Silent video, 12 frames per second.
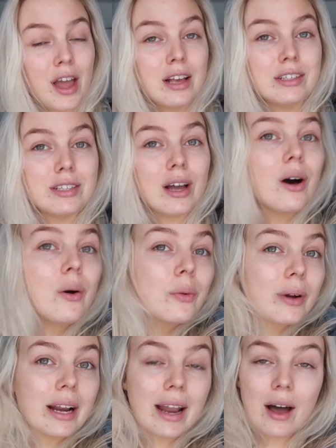So
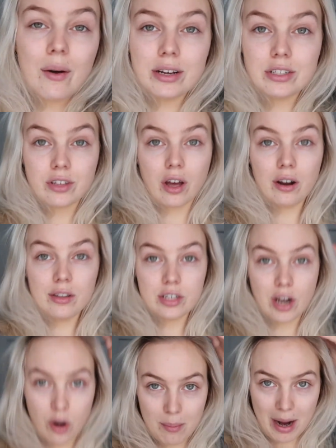right now I just got out of the
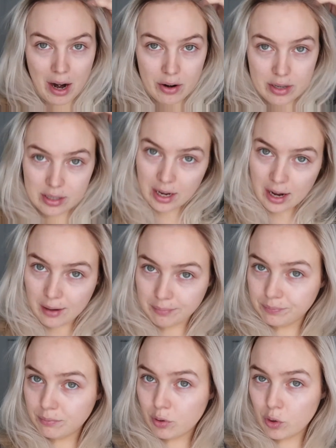shower. My hair is um,
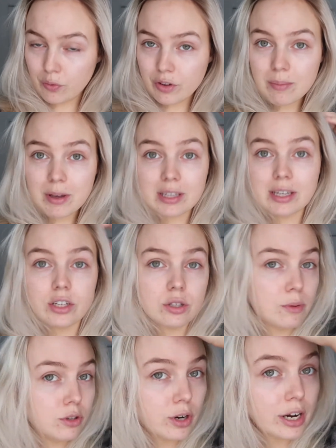poofy because I just
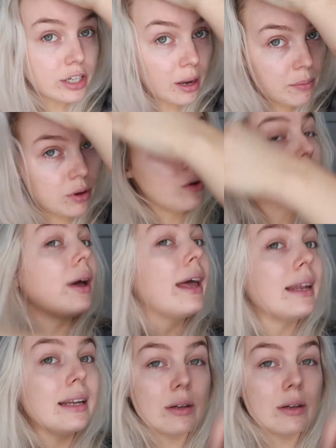put dry shampoo in it.